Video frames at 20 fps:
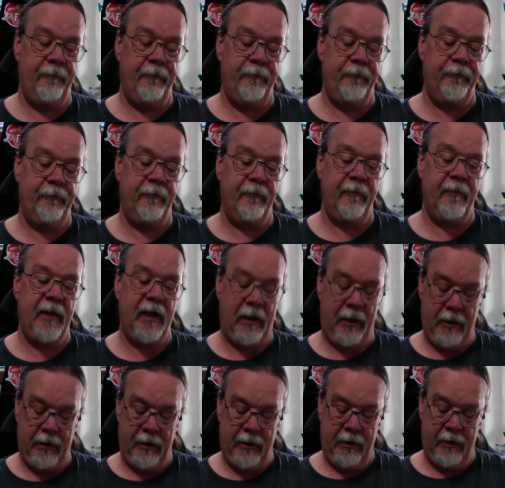
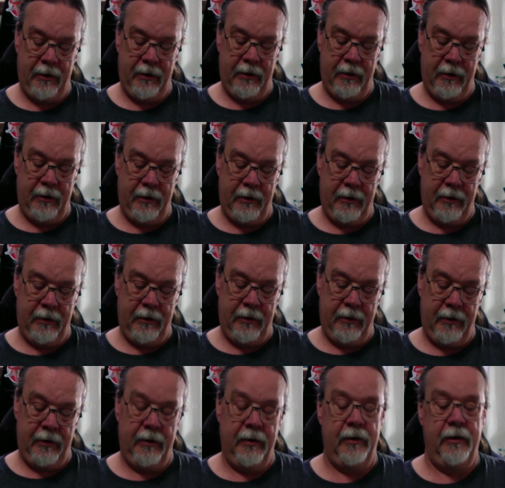
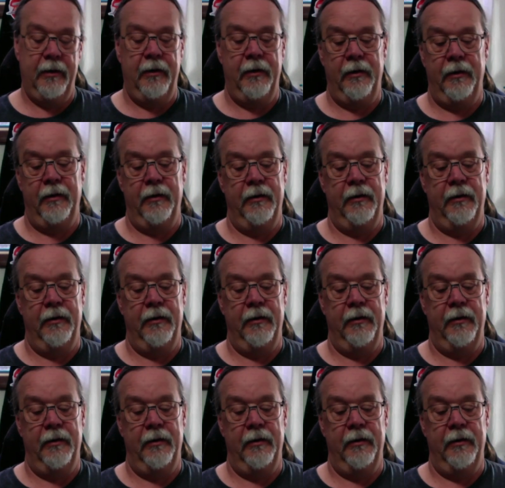Nothing is said.